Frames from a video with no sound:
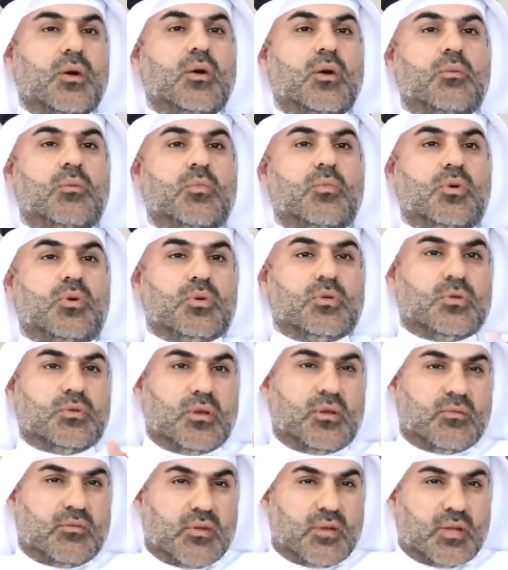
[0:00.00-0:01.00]
more, to
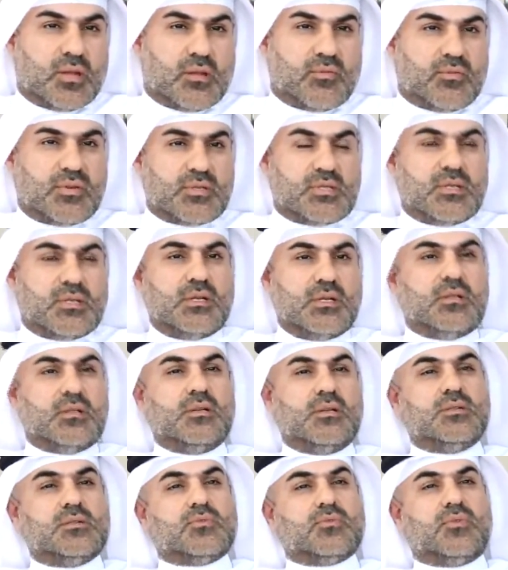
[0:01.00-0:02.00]
giving the
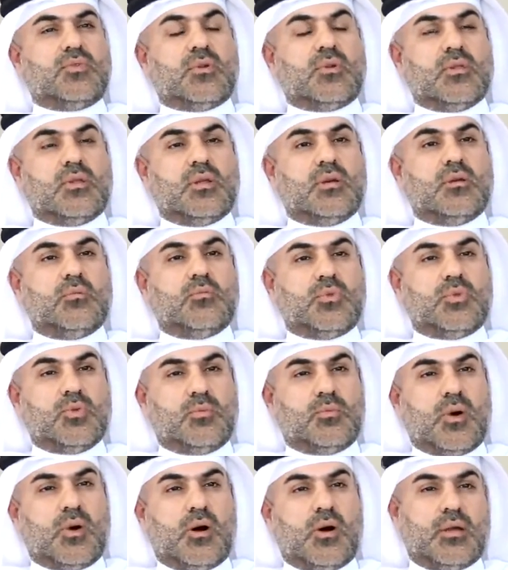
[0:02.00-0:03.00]
facilities for them to
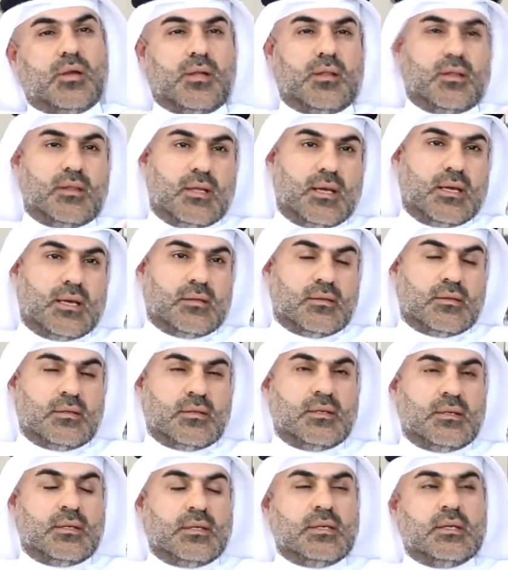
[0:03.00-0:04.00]
buy and that.
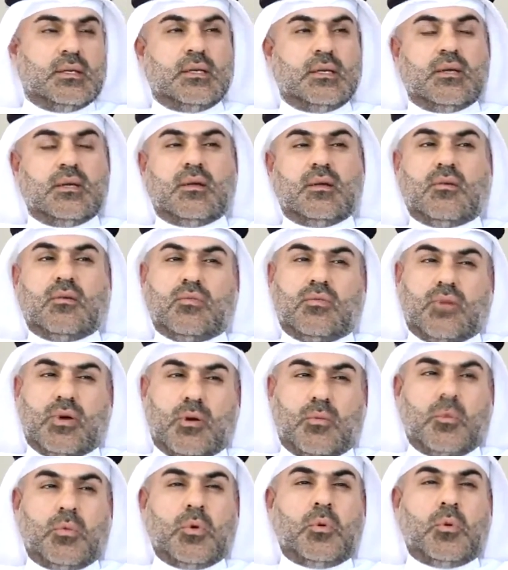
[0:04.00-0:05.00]
So
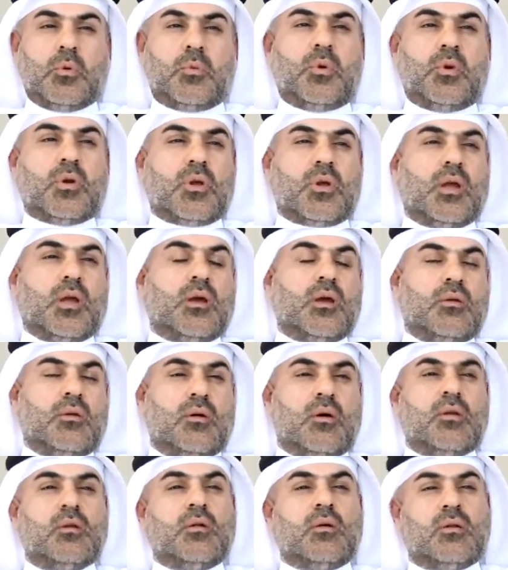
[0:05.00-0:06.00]
we were working on
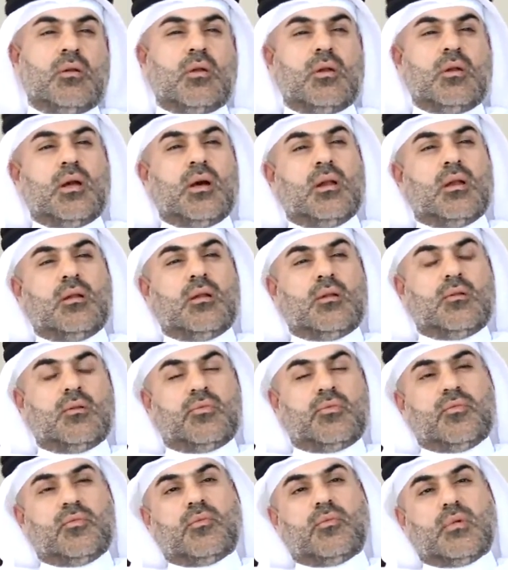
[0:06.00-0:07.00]
a lot of
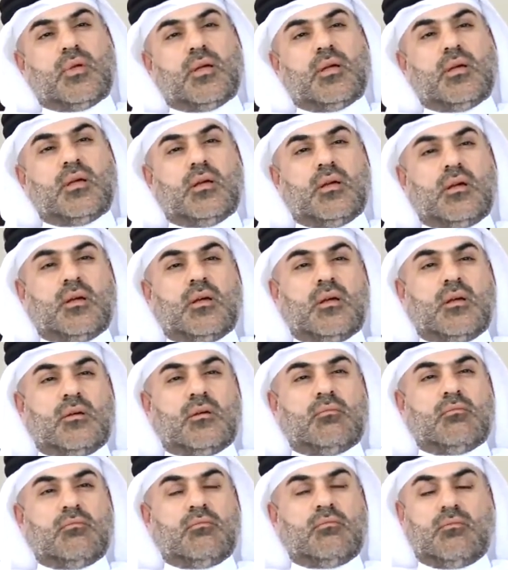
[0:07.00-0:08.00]

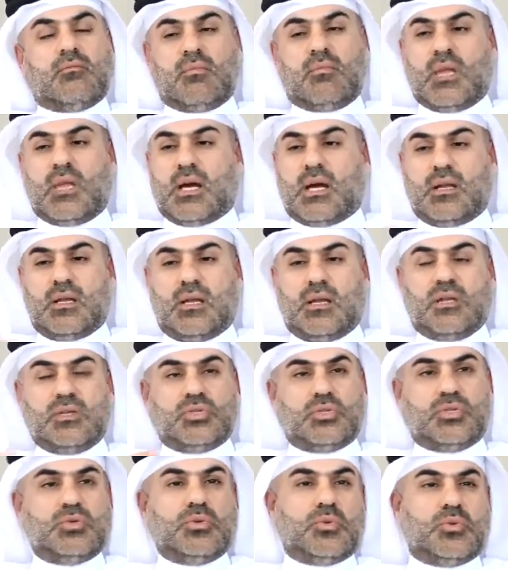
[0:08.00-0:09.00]

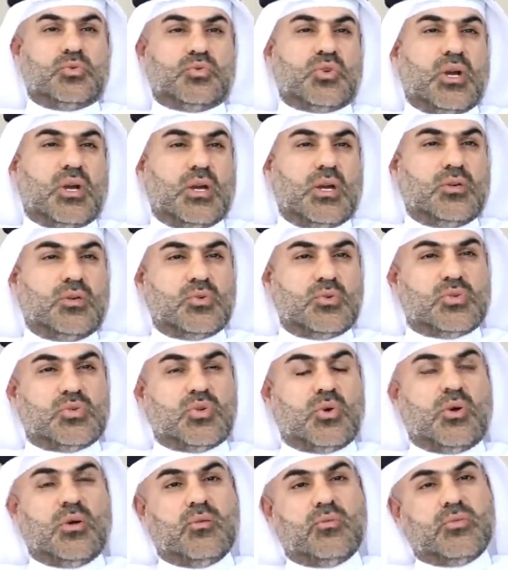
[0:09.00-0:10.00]
issue, trying to
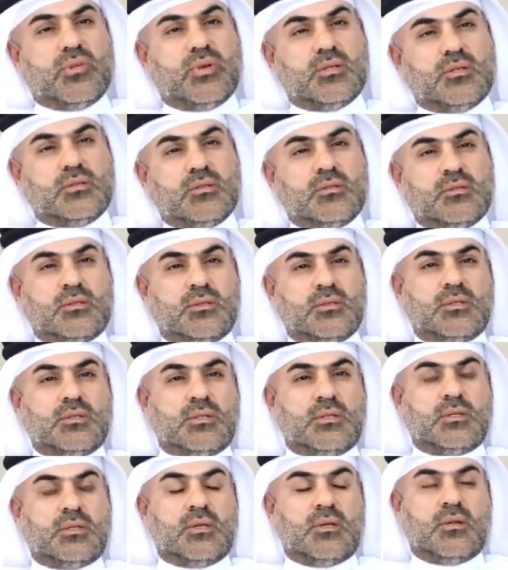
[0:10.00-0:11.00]
solve it.
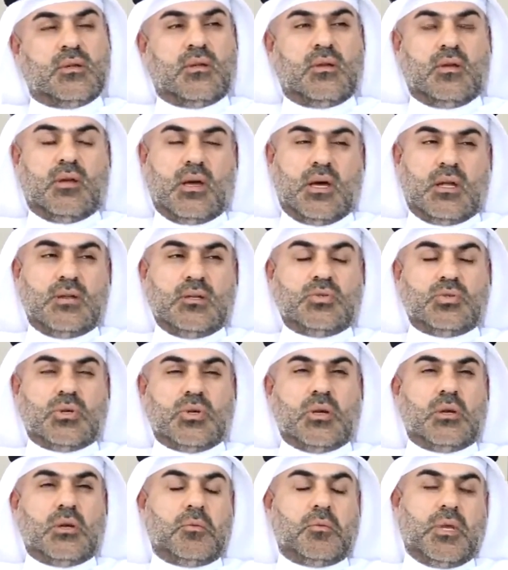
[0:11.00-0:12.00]
And
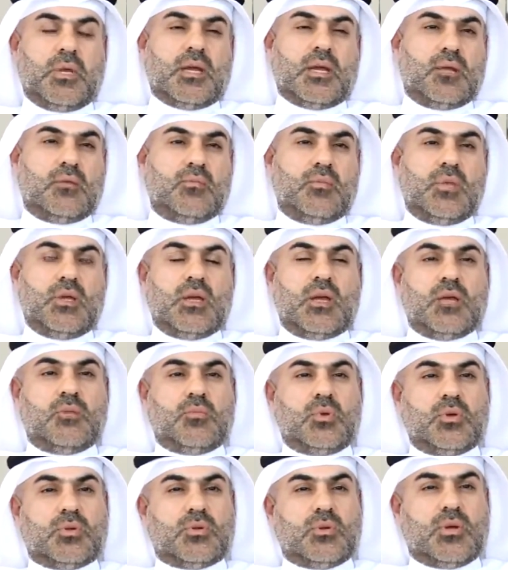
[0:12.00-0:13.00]
inshallah we can be
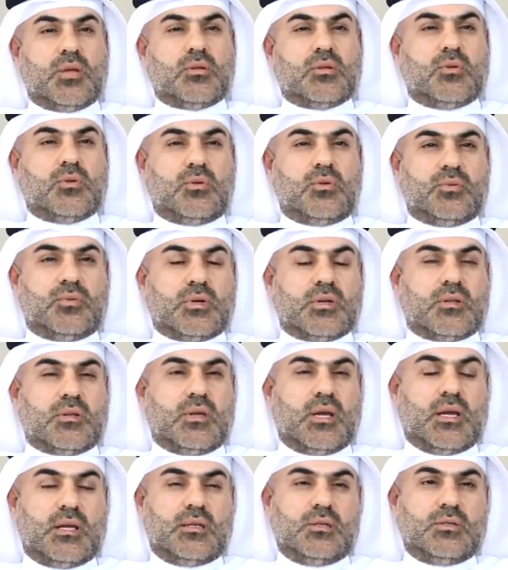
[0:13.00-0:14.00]
able to get over it,
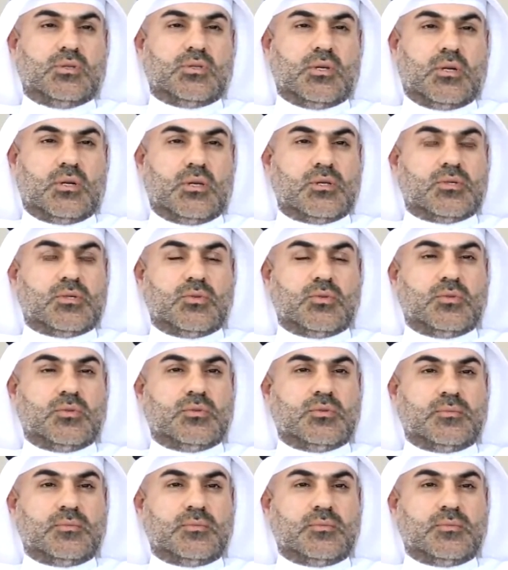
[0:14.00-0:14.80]
inshallah soon.